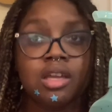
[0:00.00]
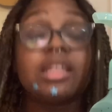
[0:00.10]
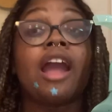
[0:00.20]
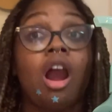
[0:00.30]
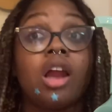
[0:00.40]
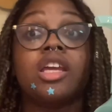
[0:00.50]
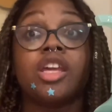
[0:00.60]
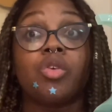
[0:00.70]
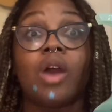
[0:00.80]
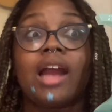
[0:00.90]
They are
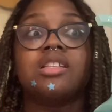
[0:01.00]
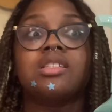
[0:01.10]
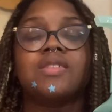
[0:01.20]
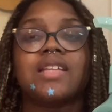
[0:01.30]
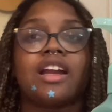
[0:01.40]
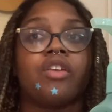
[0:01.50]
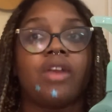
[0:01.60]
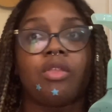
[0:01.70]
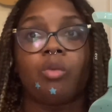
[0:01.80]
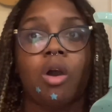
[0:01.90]
cute. I just was like, I don't
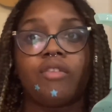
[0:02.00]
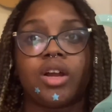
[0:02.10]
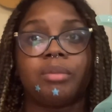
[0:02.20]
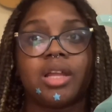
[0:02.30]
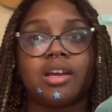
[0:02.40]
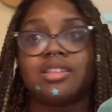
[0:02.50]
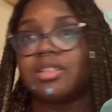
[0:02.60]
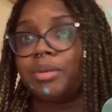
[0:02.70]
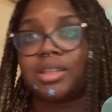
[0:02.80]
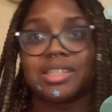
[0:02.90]
have the wallflower plugs to
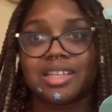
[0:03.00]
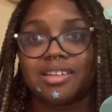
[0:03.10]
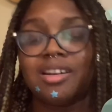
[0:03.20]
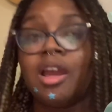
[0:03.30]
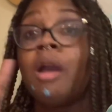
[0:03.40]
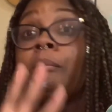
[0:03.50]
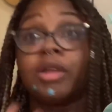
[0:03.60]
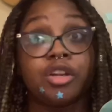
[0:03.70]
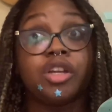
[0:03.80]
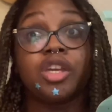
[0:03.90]
put this in, but
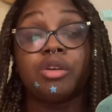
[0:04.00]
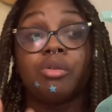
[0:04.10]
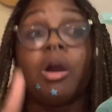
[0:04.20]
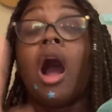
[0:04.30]
they're cute.